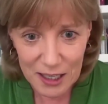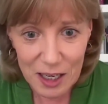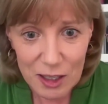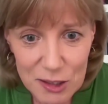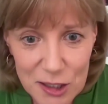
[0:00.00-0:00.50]
I
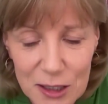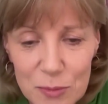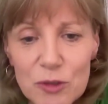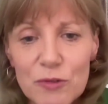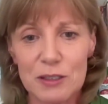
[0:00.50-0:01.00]
can't see
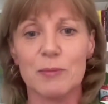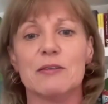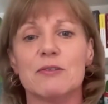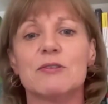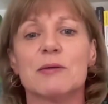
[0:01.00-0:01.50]
them. You read them
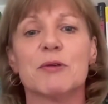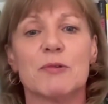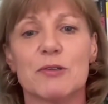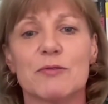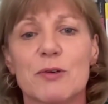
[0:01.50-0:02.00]
out. You tell me
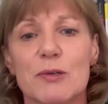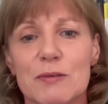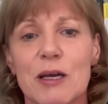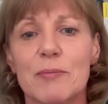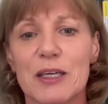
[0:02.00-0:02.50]
what you've got
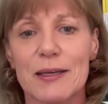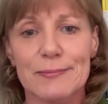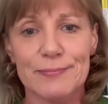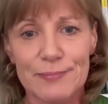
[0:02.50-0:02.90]
coming in.